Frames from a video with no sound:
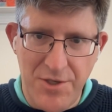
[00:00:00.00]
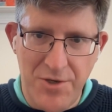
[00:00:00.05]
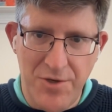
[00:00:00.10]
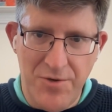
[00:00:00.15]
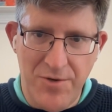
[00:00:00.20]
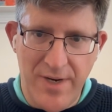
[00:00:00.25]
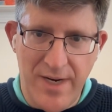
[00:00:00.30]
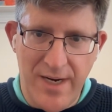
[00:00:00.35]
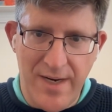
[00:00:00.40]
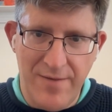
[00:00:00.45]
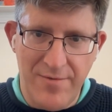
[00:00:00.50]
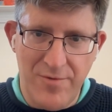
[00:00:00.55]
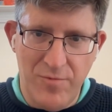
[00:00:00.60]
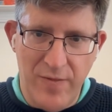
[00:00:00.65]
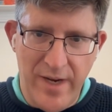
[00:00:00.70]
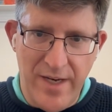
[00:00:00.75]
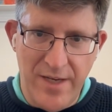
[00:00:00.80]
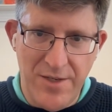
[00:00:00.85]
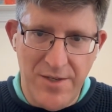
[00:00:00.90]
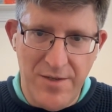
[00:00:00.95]
so you don't have to
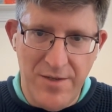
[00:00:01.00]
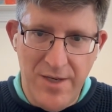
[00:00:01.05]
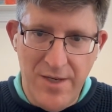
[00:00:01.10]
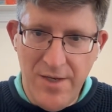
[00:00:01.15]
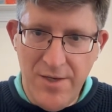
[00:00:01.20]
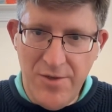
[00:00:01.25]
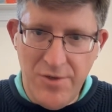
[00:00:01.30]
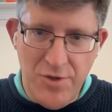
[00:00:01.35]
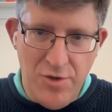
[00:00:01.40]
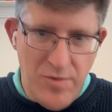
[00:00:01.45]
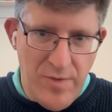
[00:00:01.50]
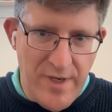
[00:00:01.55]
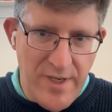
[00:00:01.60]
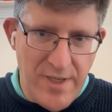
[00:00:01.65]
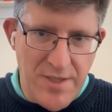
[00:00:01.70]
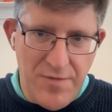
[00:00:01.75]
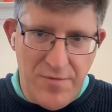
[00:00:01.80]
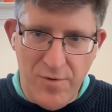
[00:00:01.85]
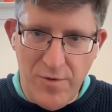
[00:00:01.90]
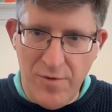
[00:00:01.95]
wait two
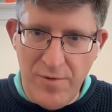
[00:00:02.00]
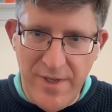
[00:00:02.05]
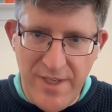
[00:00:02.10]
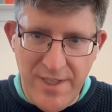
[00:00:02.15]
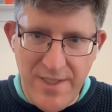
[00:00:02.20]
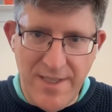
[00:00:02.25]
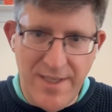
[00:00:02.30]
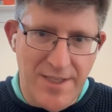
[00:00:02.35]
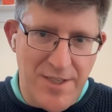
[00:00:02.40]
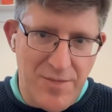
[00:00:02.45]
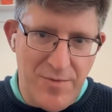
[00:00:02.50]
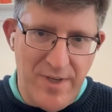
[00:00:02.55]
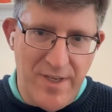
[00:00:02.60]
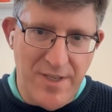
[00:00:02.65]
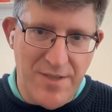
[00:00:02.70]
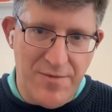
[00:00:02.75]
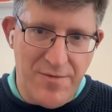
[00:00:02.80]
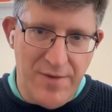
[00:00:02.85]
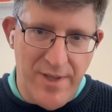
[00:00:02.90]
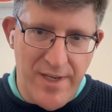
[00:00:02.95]
weeks four weeks six
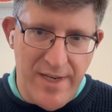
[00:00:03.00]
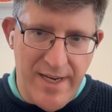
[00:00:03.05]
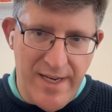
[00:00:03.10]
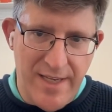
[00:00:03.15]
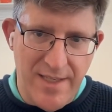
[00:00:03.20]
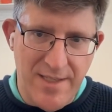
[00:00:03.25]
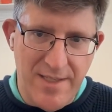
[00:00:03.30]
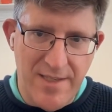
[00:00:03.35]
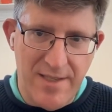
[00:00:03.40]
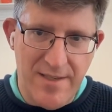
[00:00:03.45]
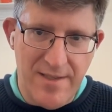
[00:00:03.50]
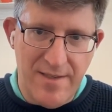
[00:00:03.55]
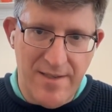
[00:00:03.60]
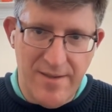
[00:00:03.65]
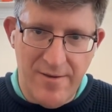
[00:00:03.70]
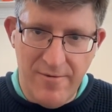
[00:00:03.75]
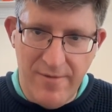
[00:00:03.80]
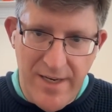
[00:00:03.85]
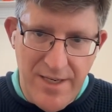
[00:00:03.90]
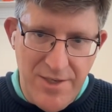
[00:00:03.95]
weeks for the next
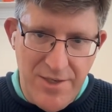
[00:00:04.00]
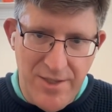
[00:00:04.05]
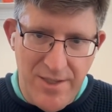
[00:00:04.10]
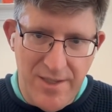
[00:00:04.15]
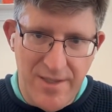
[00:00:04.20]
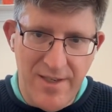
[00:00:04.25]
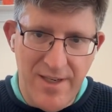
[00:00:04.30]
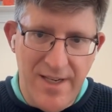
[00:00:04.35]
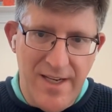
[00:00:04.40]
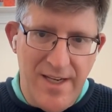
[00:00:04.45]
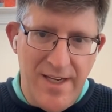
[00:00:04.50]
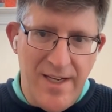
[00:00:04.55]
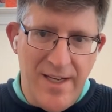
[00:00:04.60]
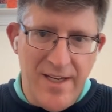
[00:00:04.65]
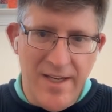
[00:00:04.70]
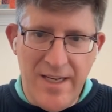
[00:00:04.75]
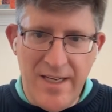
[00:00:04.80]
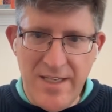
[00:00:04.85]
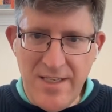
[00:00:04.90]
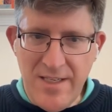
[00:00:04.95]
iteration
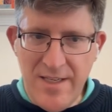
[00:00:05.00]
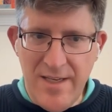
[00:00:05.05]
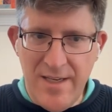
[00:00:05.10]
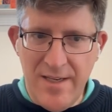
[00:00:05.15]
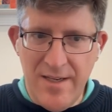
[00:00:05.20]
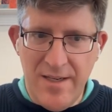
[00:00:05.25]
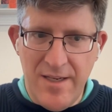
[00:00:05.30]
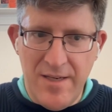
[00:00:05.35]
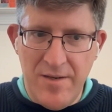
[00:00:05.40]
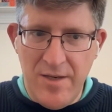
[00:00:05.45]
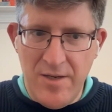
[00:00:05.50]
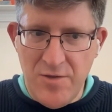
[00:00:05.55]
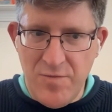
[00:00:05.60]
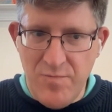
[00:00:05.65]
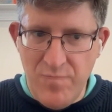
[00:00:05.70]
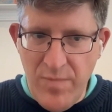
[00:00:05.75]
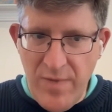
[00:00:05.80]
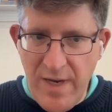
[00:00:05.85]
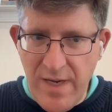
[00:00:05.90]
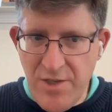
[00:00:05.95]
it's the it, there's
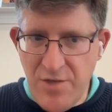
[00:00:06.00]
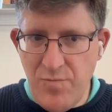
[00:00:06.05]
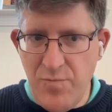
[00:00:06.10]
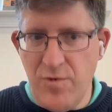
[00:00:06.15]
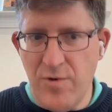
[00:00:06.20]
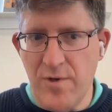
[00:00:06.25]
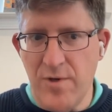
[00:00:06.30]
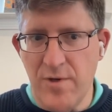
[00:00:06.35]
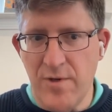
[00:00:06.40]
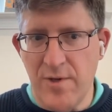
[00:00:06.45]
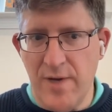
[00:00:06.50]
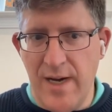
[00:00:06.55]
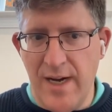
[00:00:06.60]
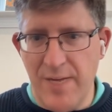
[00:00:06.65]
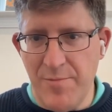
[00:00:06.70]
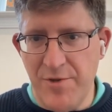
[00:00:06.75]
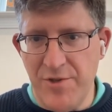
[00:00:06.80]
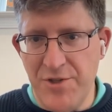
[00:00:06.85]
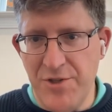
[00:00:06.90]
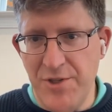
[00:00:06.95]
much more
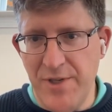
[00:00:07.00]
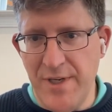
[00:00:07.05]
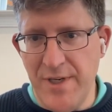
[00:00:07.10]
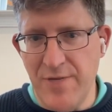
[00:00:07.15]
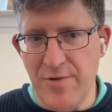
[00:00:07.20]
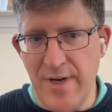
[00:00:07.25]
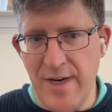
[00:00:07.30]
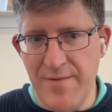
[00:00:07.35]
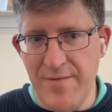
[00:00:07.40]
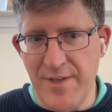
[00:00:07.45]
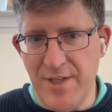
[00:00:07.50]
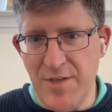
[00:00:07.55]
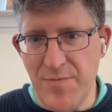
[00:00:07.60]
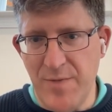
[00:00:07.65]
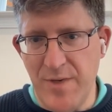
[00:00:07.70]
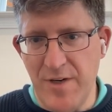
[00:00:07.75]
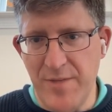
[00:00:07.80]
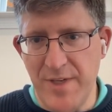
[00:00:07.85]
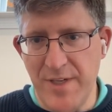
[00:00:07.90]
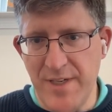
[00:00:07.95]
opportunity to drive
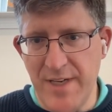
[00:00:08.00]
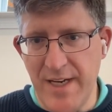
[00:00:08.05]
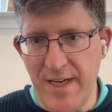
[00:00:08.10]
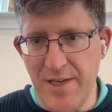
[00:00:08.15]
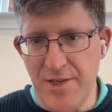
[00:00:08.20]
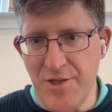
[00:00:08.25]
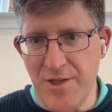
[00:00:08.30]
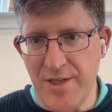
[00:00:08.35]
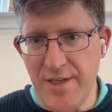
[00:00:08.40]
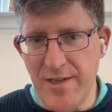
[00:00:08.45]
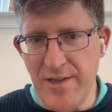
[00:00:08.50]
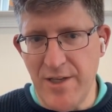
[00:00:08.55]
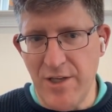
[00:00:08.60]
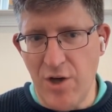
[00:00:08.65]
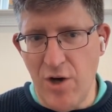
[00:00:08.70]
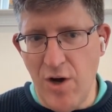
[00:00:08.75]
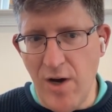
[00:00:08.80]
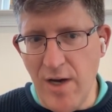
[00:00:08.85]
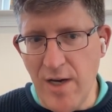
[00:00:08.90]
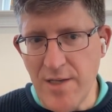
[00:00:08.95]
experimentation and the
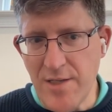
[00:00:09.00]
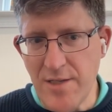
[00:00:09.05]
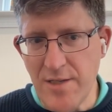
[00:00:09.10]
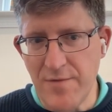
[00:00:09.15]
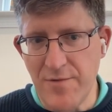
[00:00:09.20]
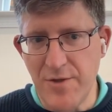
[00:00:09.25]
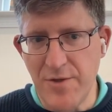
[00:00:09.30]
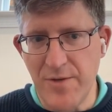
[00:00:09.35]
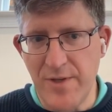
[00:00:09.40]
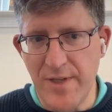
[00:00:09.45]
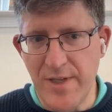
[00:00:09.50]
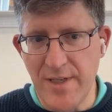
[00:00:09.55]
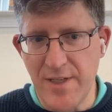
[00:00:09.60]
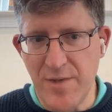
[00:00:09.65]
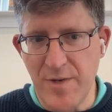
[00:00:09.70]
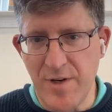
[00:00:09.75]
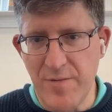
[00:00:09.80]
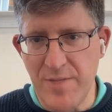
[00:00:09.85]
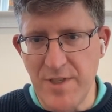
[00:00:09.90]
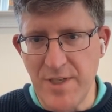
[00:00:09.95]
cost of doing the
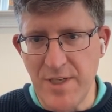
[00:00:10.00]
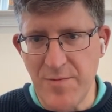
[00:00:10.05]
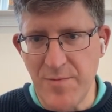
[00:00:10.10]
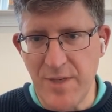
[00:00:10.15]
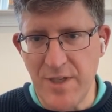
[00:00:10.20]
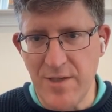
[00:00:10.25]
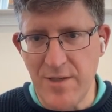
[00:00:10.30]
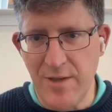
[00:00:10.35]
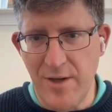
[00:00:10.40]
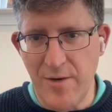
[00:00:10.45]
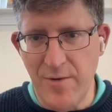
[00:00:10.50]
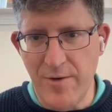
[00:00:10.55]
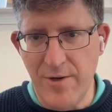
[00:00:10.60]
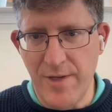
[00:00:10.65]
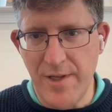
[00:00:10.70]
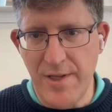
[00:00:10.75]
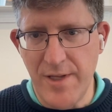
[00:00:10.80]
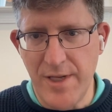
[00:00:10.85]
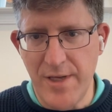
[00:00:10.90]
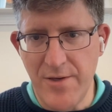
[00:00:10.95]
experiments is much lower
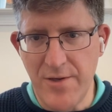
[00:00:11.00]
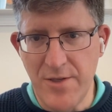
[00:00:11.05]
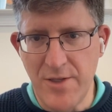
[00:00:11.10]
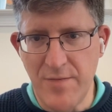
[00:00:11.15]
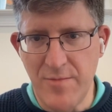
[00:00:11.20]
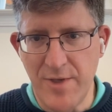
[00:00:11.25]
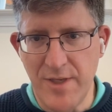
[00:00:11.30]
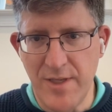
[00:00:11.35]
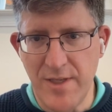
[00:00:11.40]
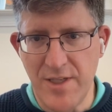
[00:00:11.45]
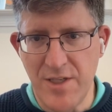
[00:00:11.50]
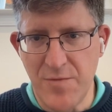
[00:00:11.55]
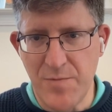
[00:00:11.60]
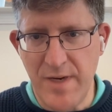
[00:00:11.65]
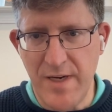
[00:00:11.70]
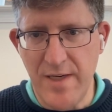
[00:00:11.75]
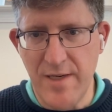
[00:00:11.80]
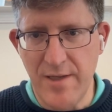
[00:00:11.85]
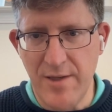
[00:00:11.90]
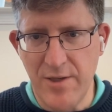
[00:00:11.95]
than they used to be the
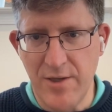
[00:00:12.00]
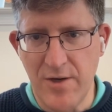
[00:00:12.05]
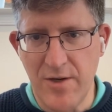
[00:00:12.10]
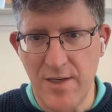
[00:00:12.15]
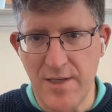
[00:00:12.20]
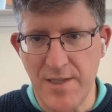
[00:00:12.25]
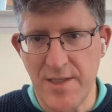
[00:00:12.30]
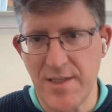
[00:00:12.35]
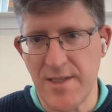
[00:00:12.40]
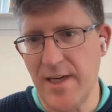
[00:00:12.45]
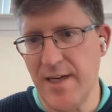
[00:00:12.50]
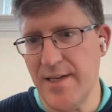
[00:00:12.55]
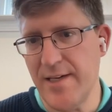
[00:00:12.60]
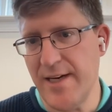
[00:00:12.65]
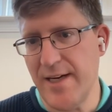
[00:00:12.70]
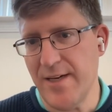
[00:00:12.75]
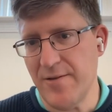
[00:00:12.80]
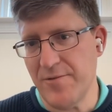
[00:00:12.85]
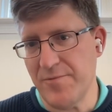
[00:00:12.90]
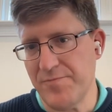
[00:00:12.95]
speed and the cost has gone
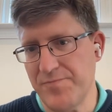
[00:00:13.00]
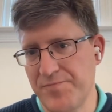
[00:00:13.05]
down